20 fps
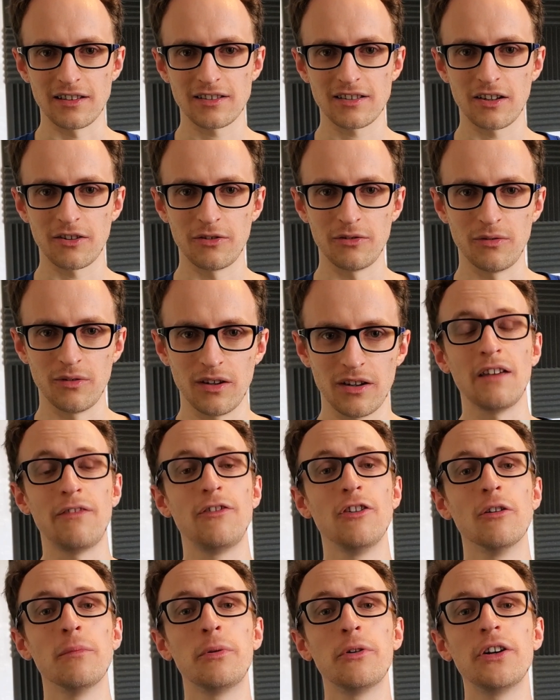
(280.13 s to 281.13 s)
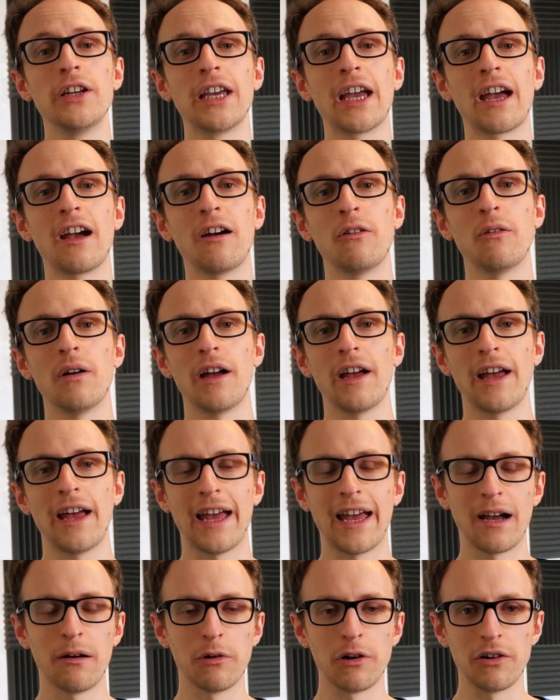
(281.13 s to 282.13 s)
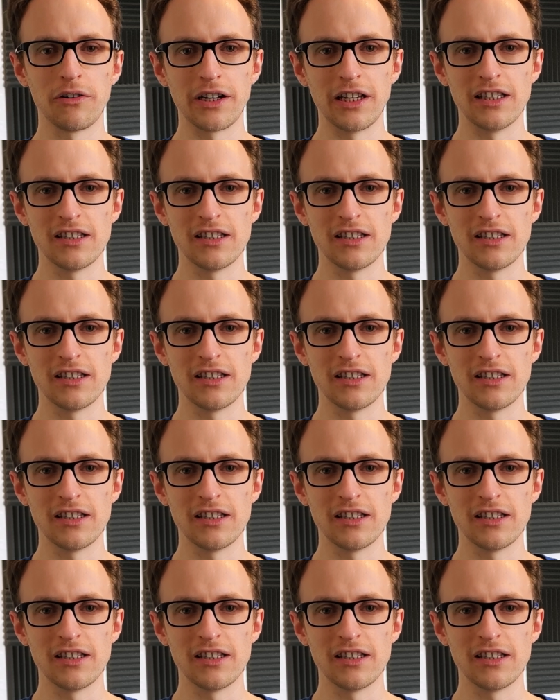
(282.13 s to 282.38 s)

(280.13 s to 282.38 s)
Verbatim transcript: So if you're putting out hour long